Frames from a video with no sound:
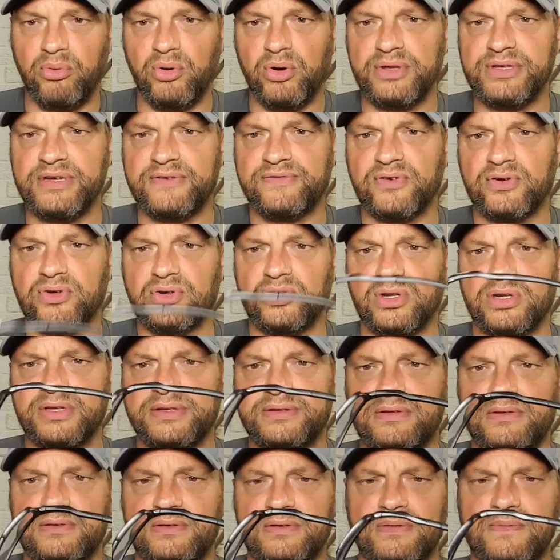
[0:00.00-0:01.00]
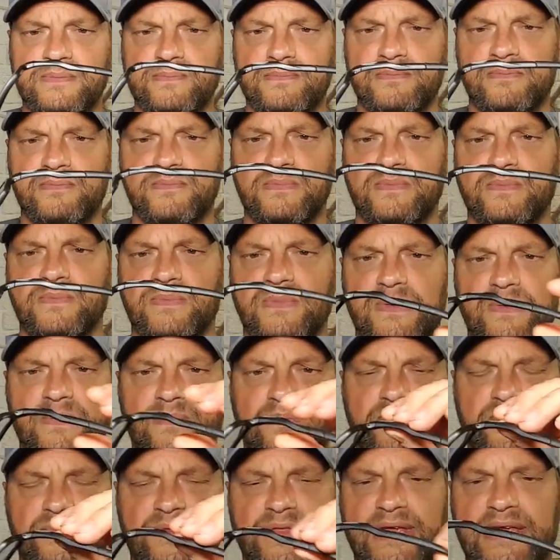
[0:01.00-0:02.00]
put a different coloured
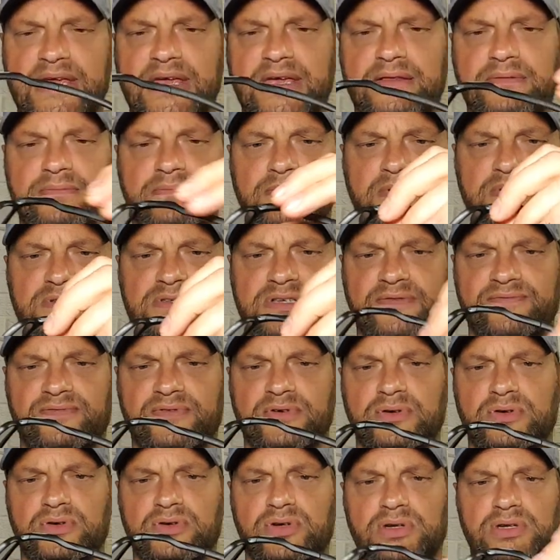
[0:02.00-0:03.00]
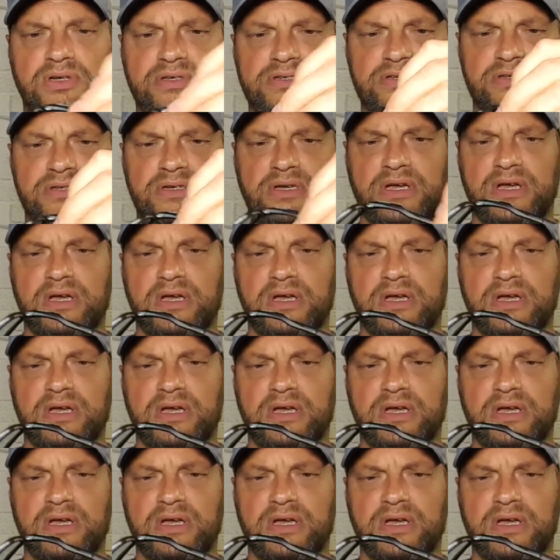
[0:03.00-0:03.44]
thing in, different coloured.